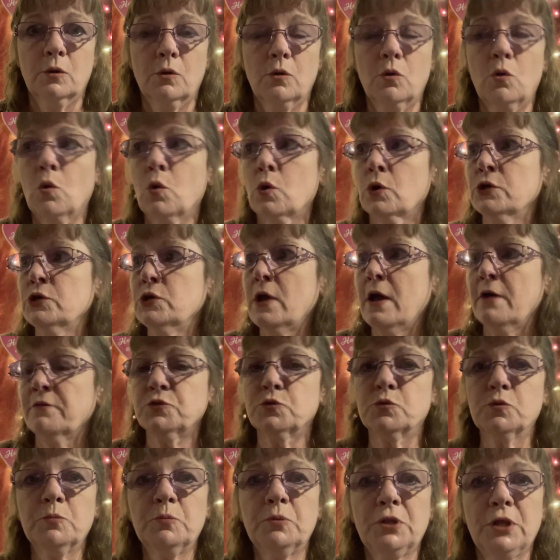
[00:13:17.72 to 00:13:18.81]
Or you have to
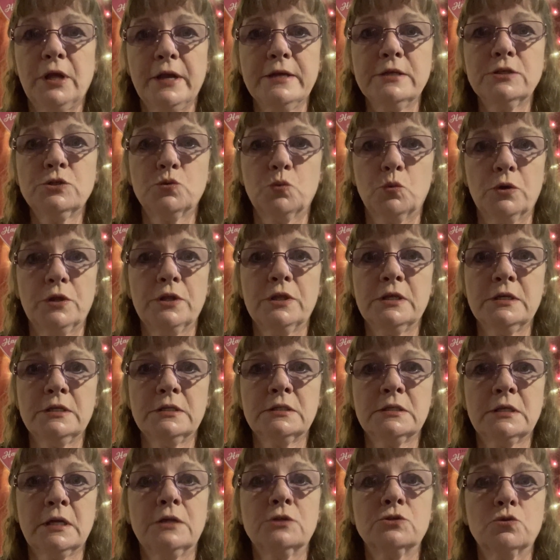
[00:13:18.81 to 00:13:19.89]
replace one of these
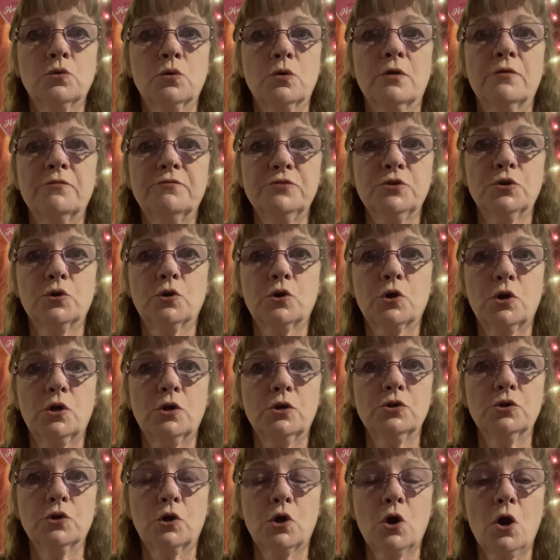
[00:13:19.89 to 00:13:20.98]
things. Or if
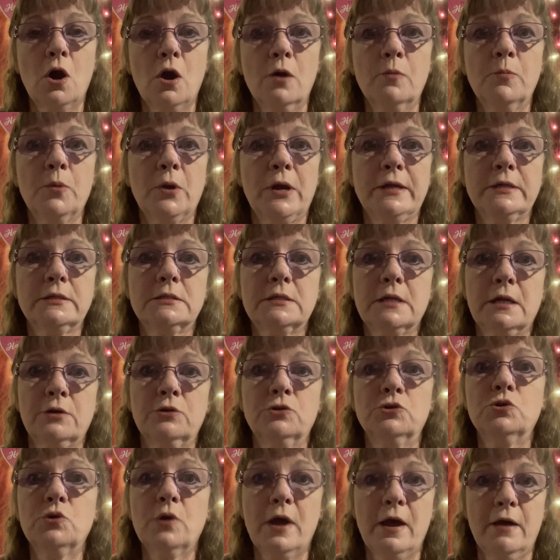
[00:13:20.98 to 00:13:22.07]
your car breaks down,
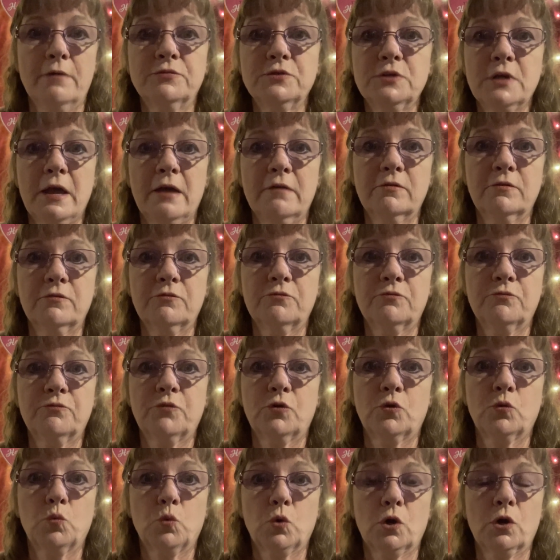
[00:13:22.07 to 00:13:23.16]
you have to have it
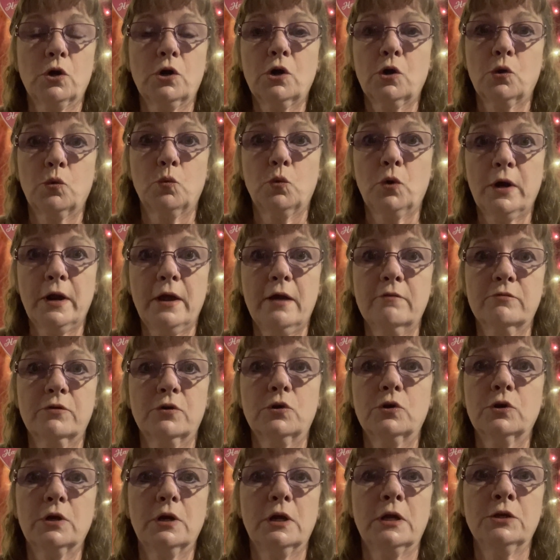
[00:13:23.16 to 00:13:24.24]
for work or
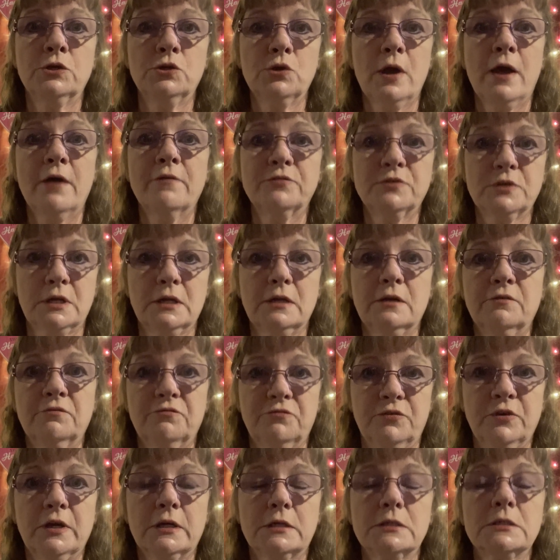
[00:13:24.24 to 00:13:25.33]
whatever, you have to get it
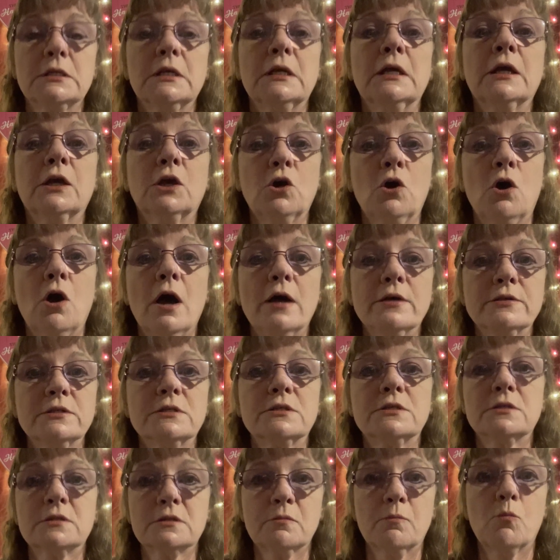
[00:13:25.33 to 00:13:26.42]
fixed. It
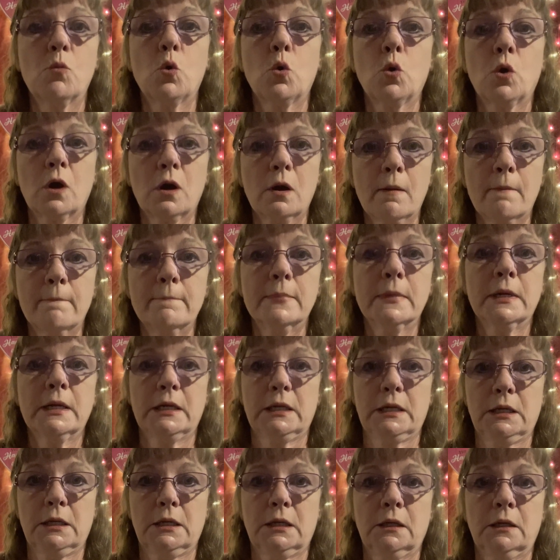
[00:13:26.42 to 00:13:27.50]
costs more
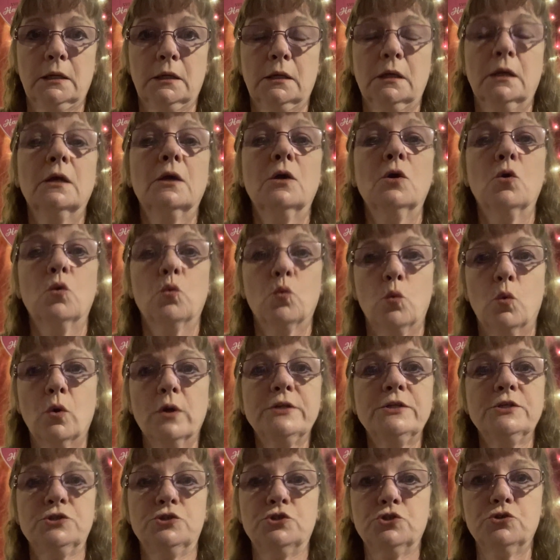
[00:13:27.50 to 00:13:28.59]
money. What
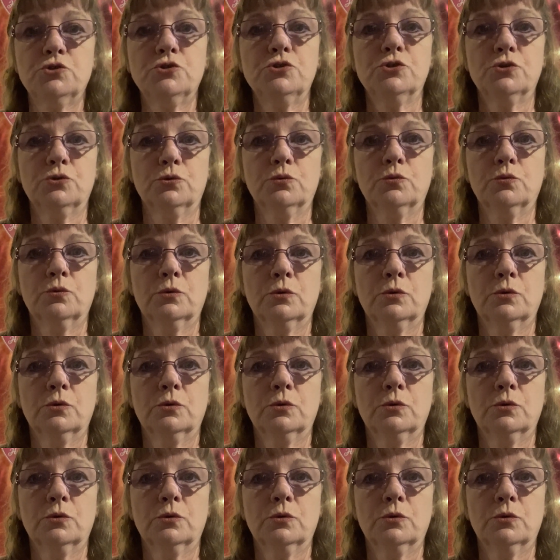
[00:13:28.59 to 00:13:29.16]
did you do?